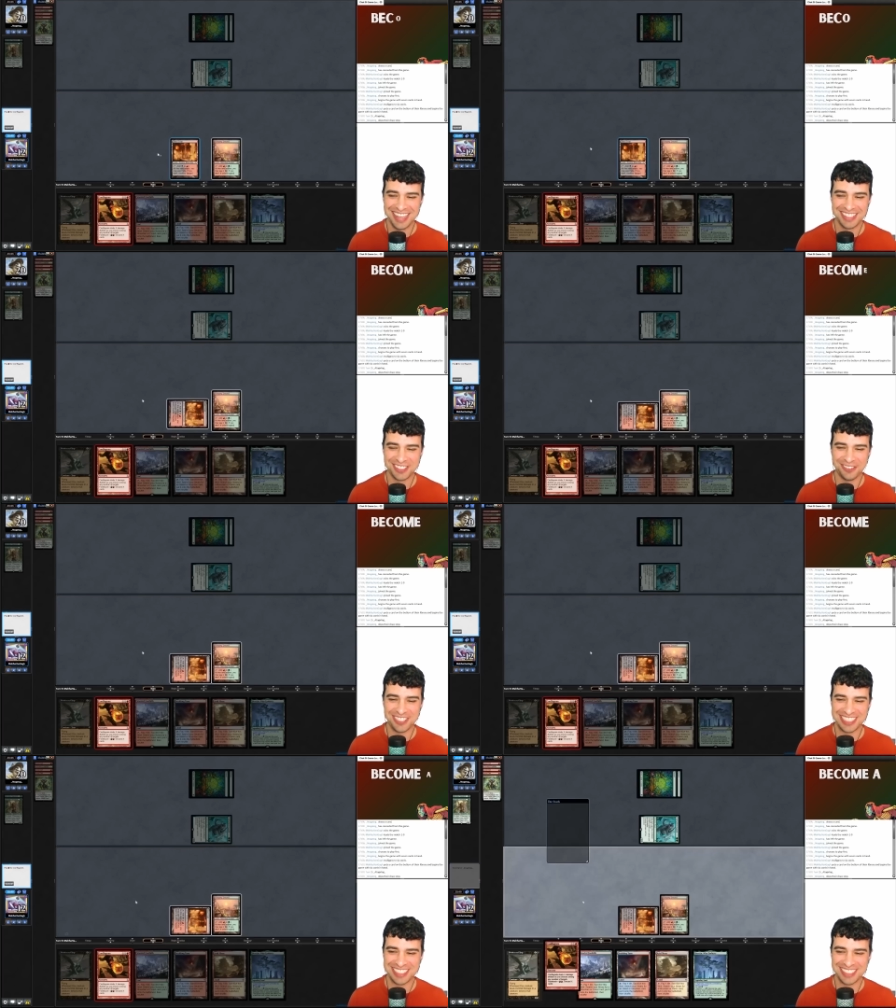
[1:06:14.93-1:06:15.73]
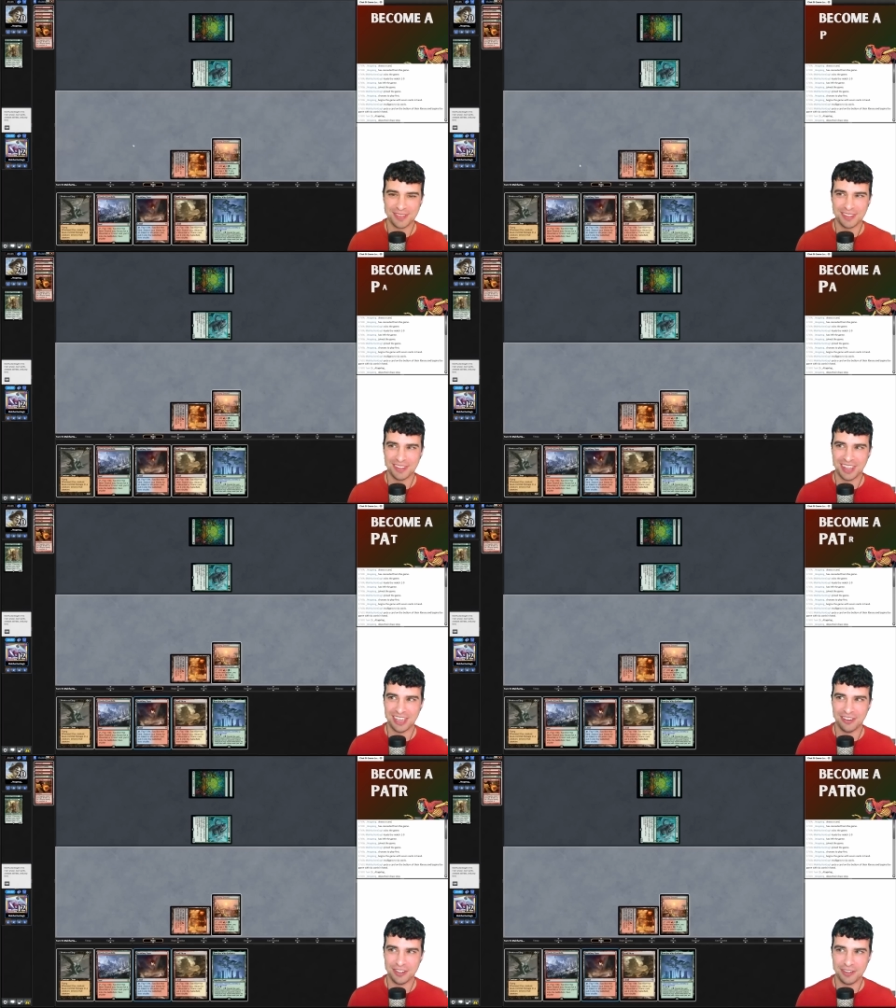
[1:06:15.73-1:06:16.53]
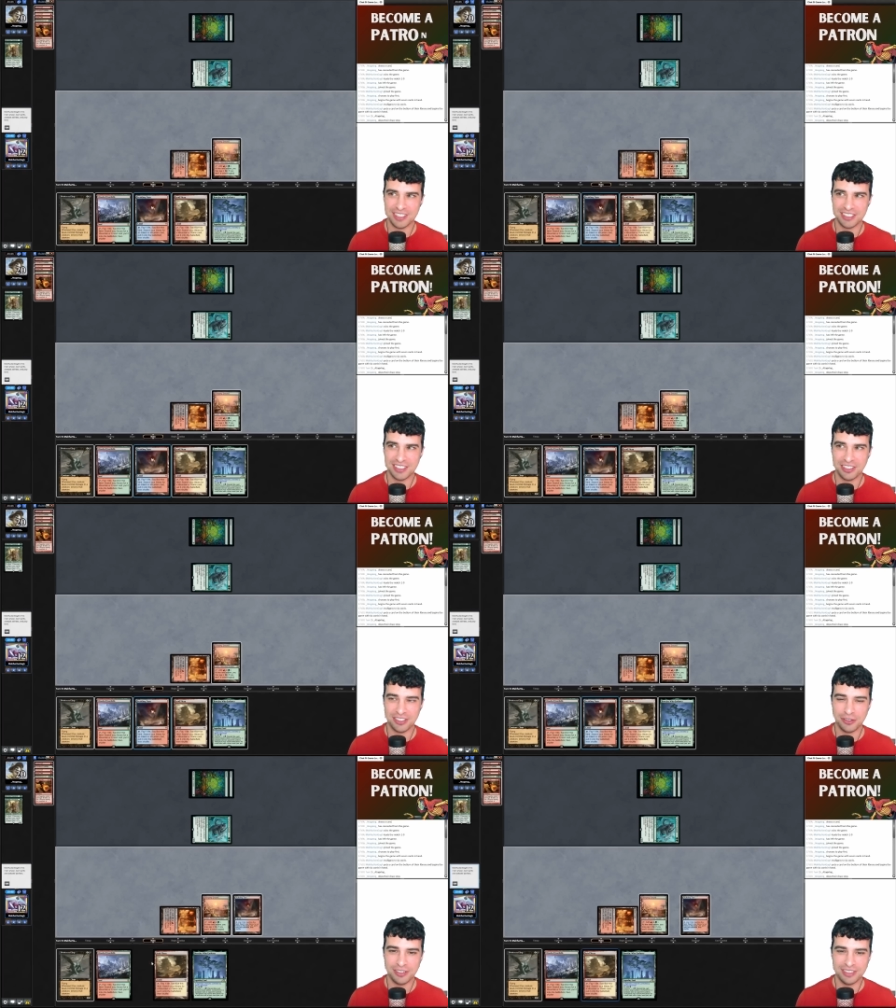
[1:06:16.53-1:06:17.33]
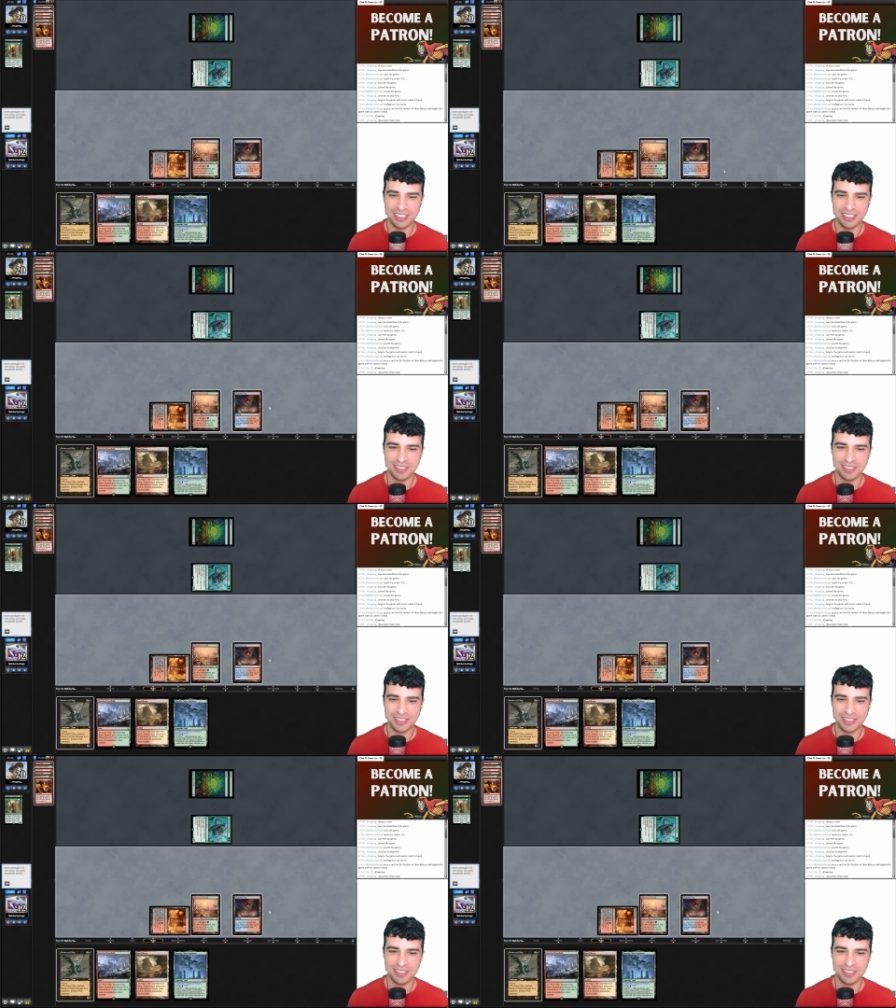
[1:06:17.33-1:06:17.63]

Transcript: It's so weird. Okay, Conflagrate is in our graveyard.